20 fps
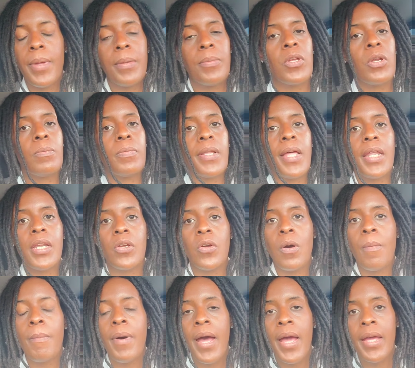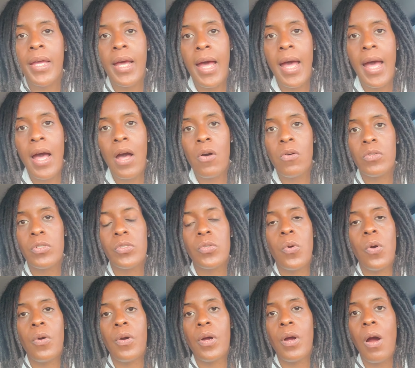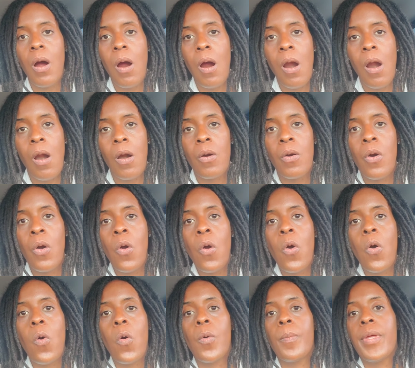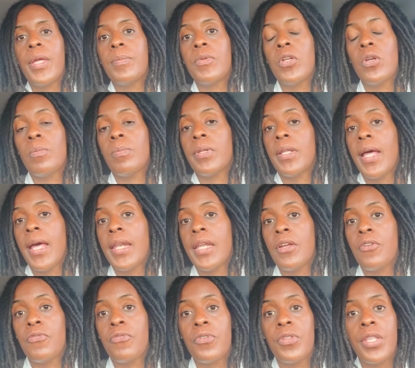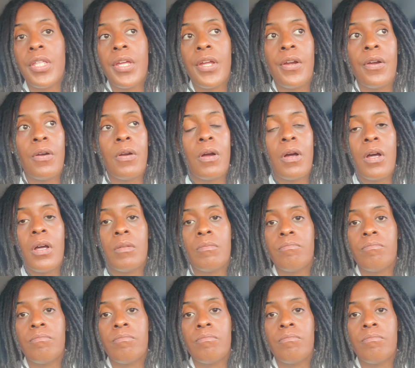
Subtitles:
Maybe you're planning on buying a house or a car, or maybe you're planning for their,